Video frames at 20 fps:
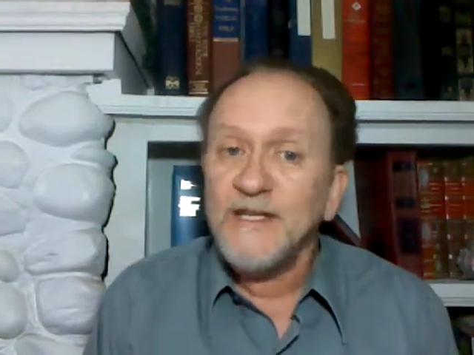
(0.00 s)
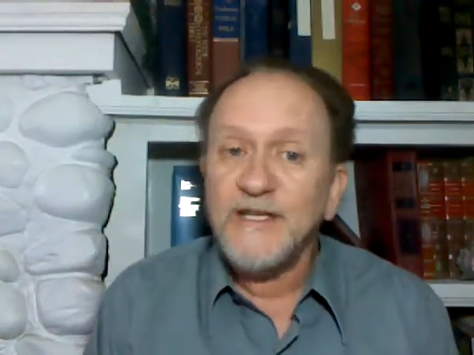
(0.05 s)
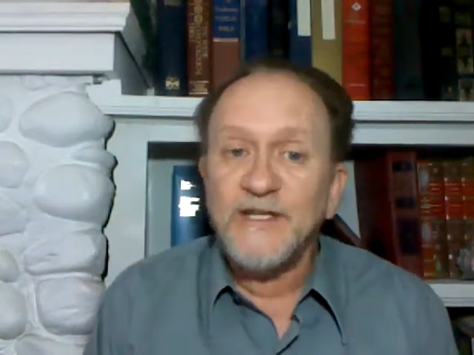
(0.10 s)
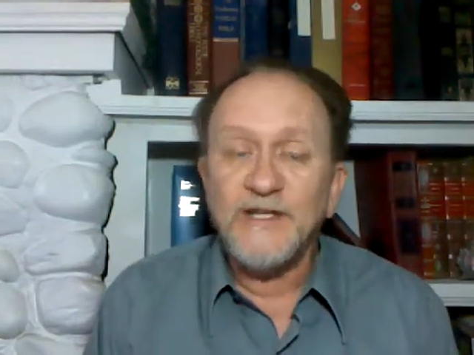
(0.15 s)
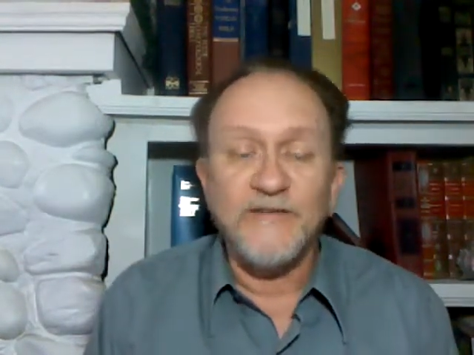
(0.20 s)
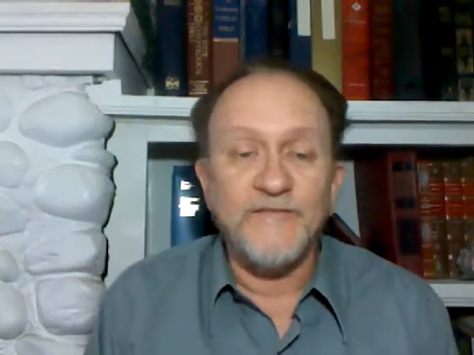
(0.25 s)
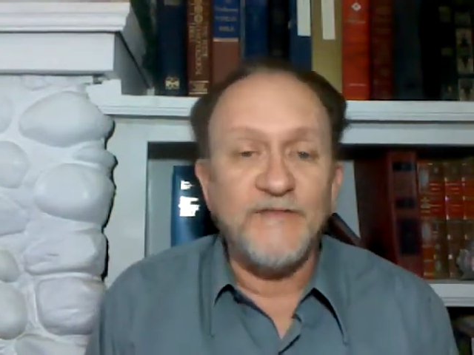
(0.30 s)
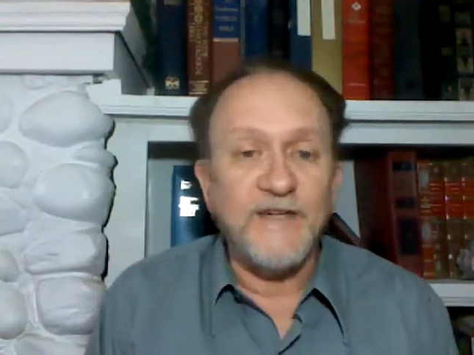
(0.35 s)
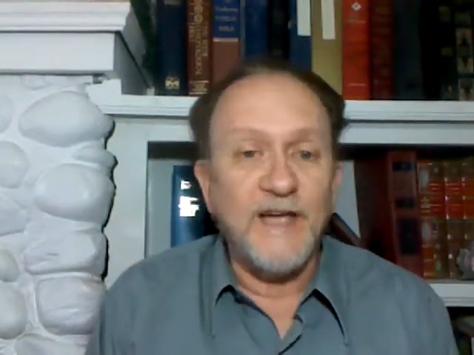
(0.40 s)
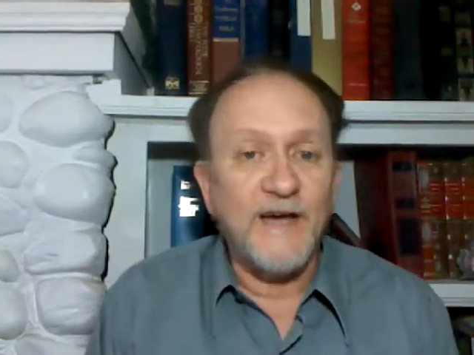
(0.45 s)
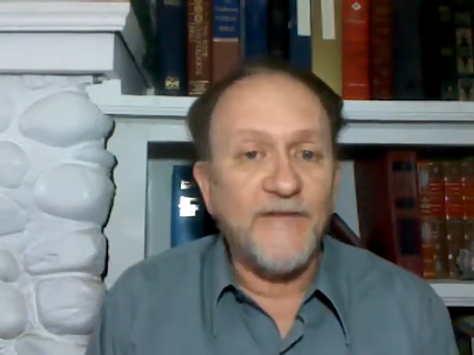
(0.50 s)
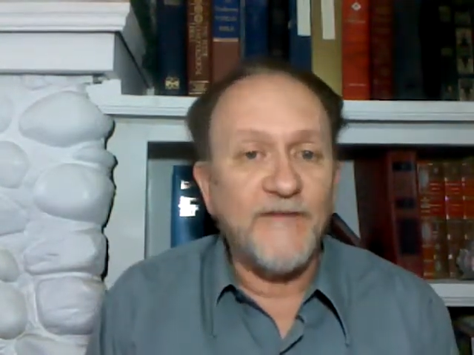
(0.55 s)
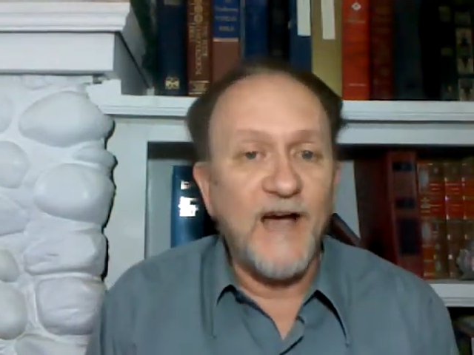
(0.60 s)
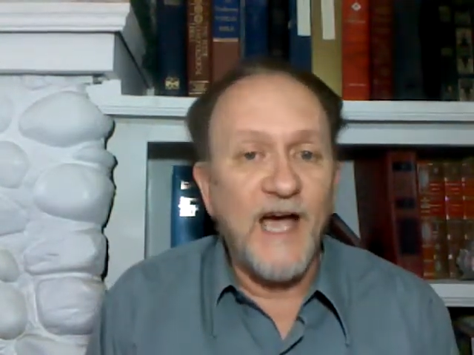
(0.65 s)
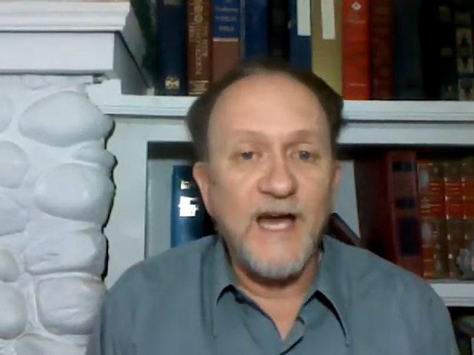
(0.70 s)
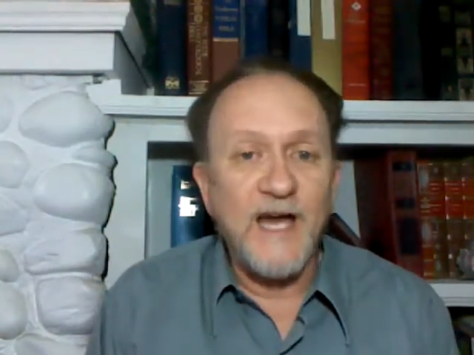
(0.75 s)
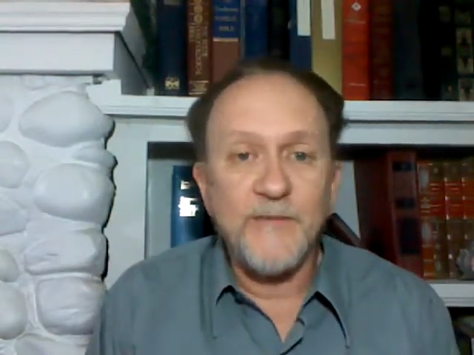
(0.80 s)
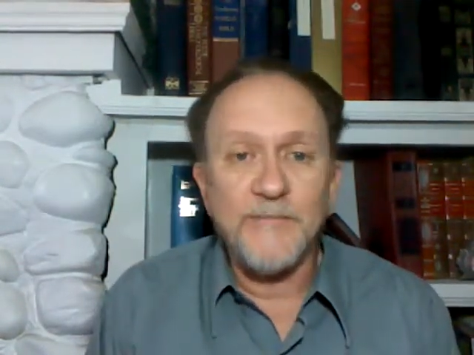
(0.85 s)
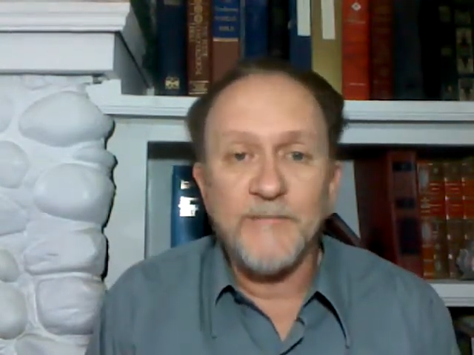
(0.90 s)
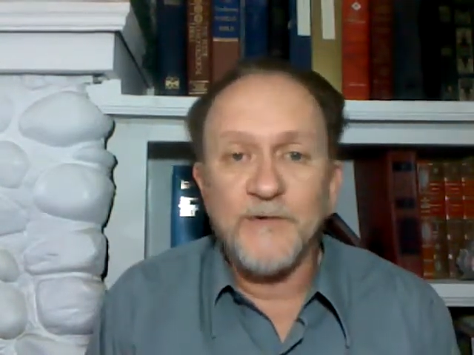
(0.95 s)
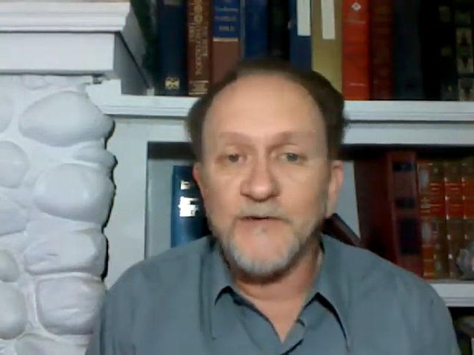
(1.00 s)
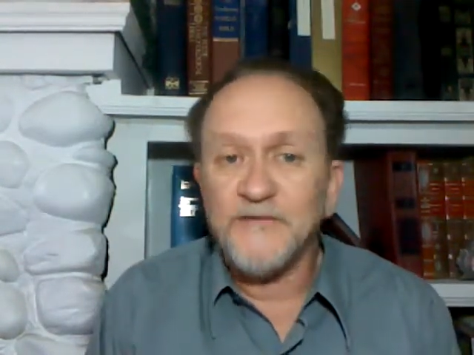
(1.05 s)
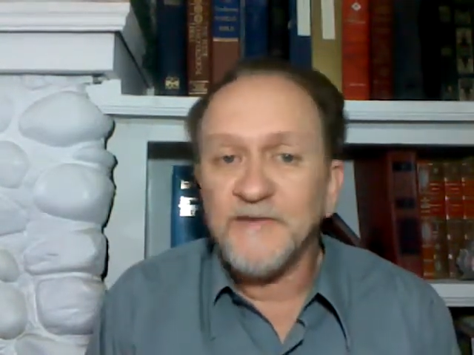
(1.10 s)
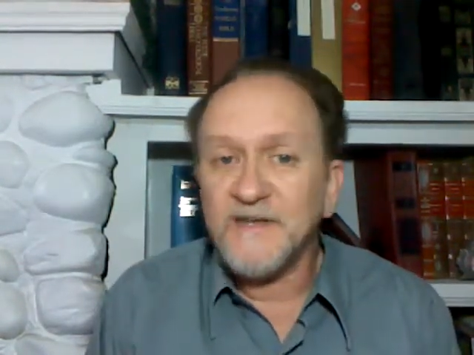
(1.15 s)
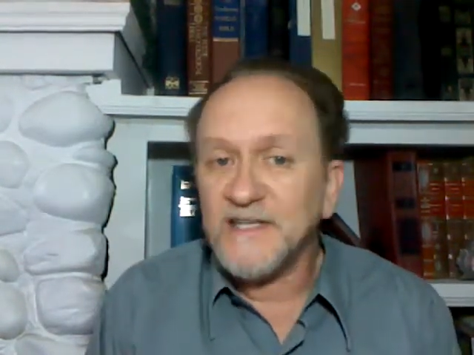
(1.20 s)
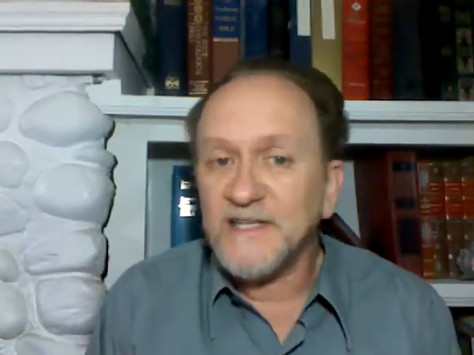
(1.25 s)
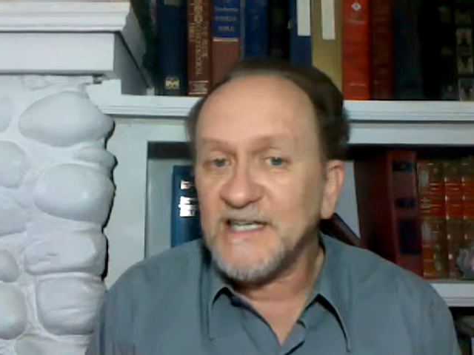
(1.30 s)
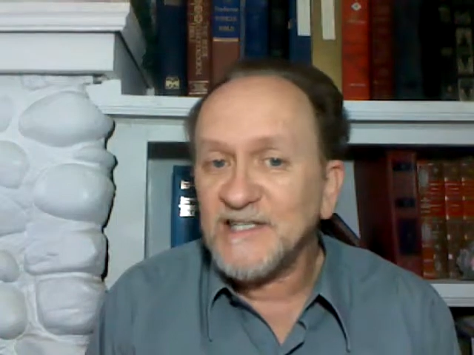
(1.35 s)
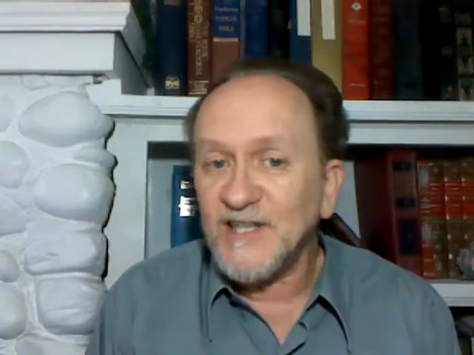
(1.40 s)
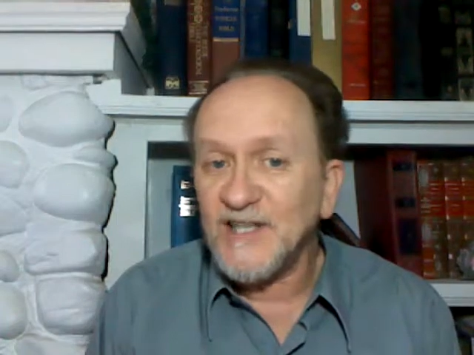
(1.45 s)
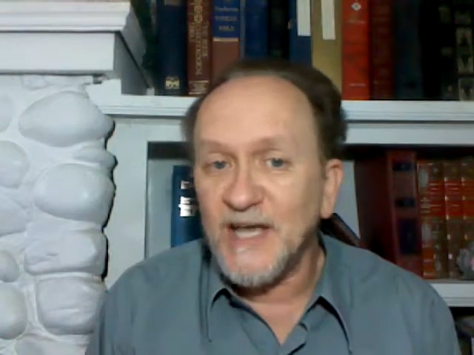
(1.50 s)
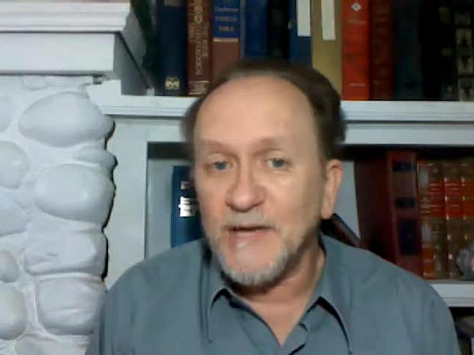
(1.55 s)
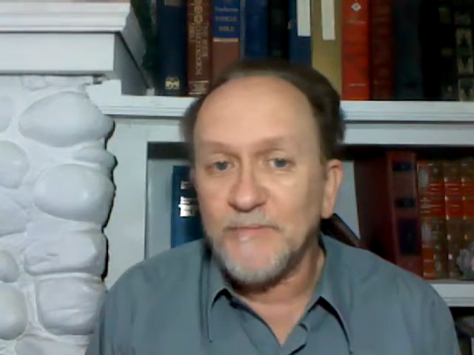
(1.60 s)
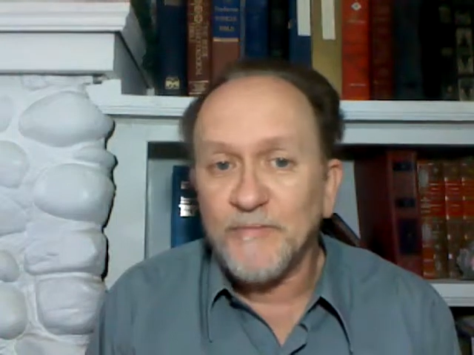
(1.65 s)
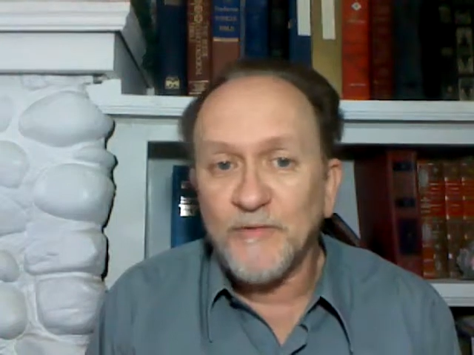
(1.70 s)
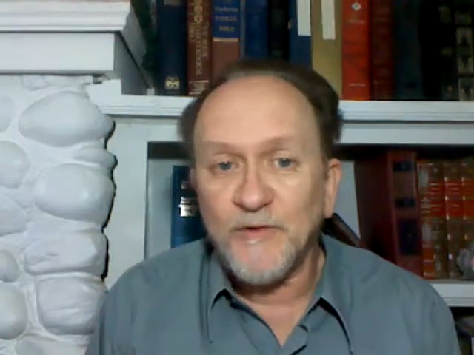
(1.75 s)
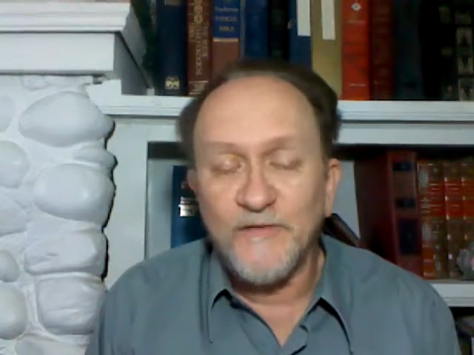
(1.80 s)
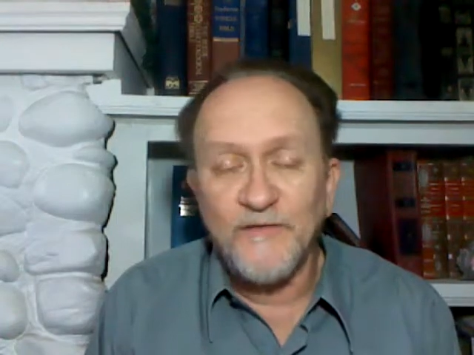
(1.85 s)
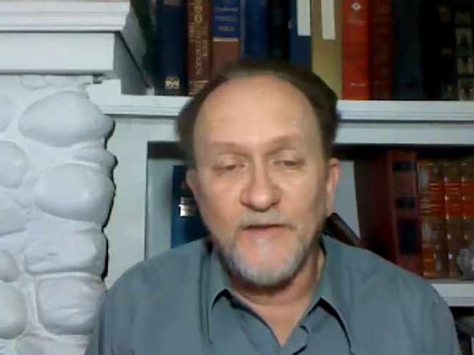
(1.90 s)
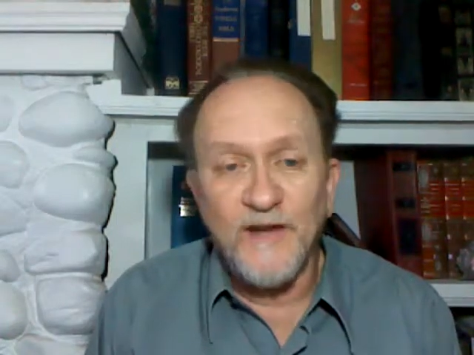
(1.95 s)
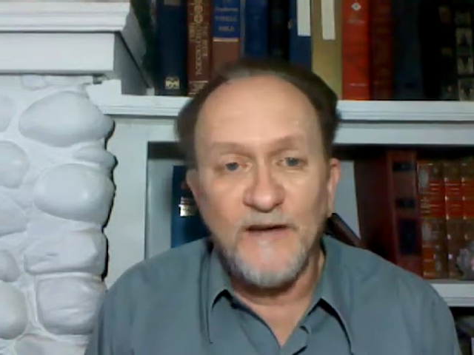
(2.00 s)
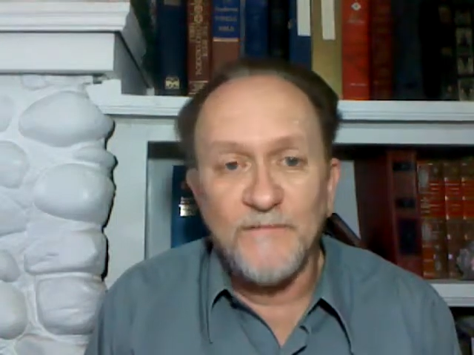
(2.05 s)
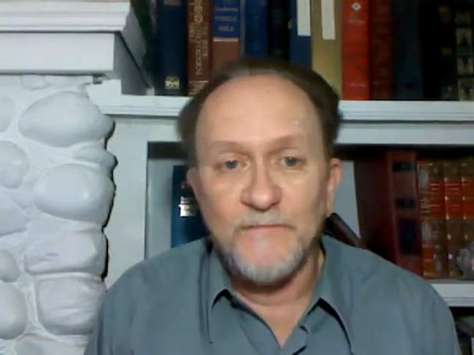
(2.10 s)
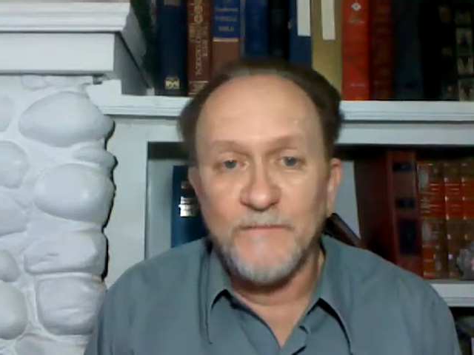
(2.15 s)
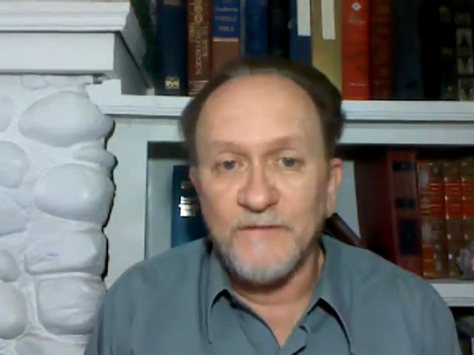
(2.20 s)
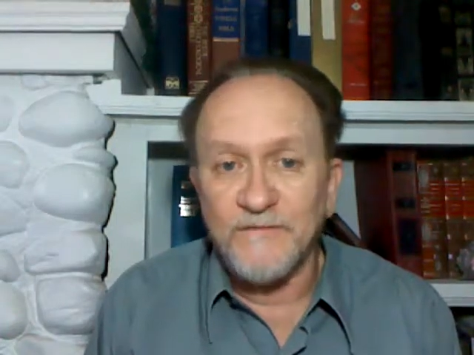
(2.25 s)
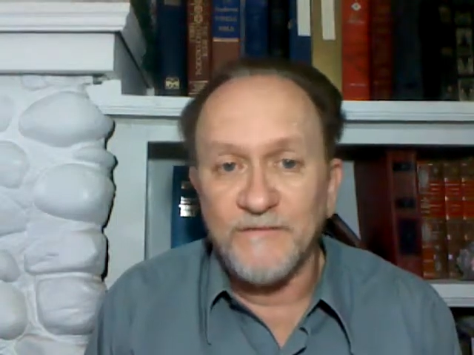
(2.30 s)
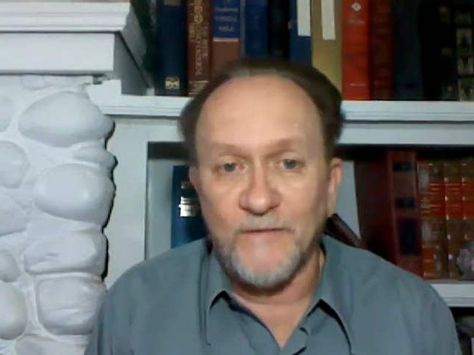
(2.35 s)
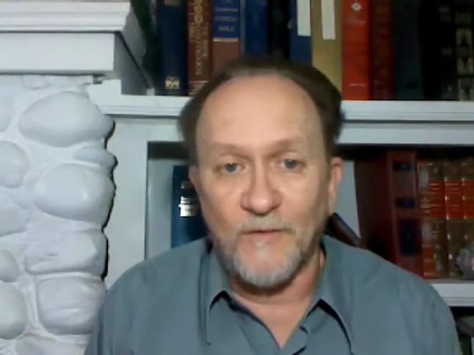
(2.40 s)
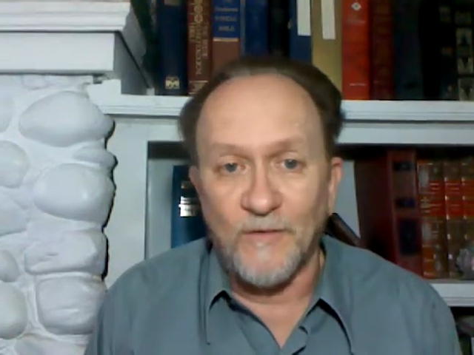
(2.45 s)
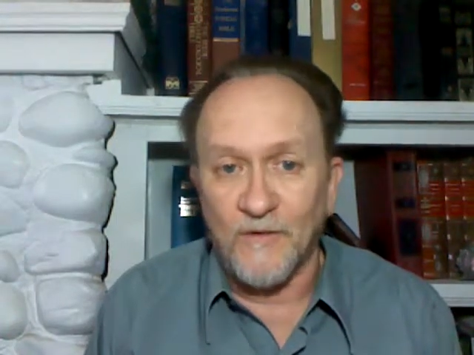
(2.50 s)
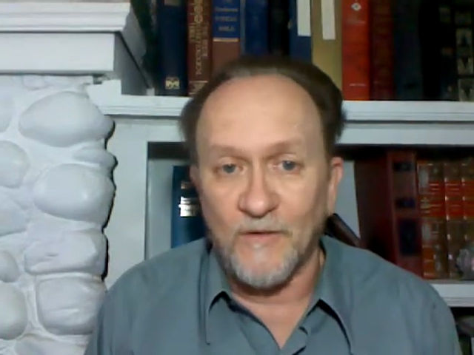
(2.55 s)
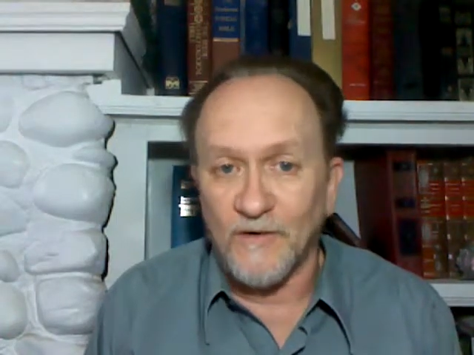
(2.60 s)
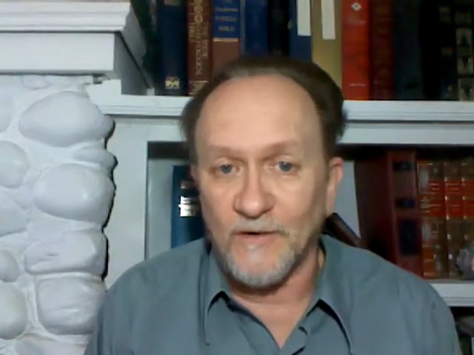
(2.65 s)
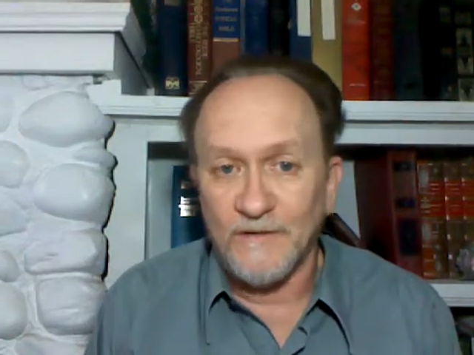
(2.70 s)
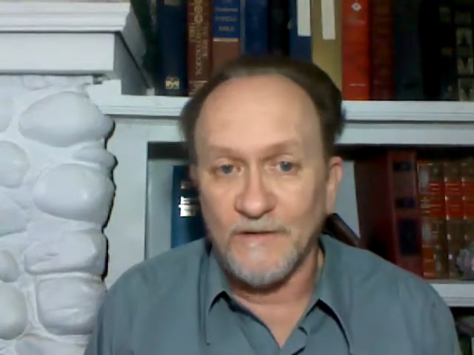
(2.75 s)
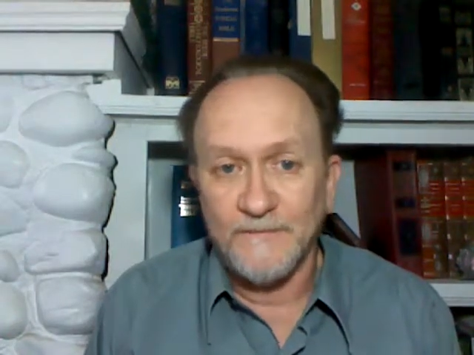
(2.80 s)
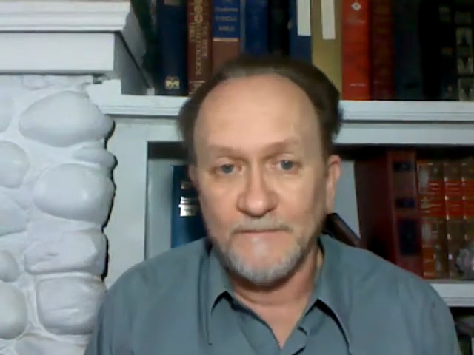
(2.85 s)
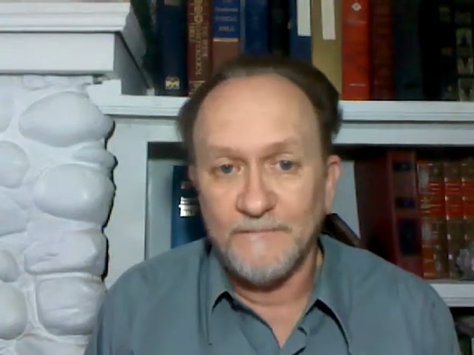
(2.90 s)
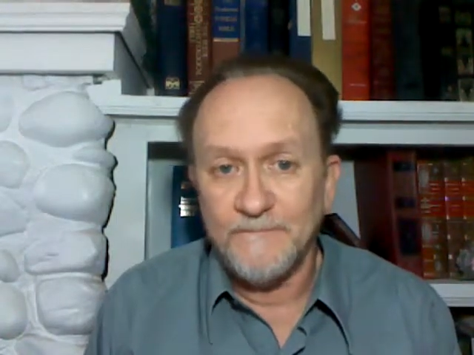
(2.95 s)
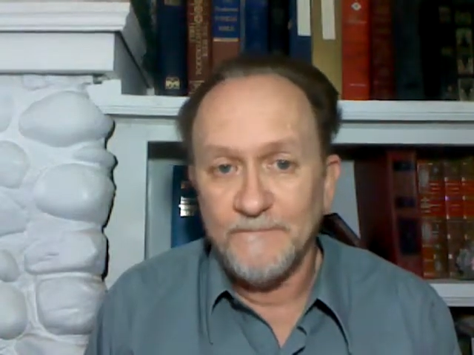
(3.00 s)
You've never had a perfect example of love before.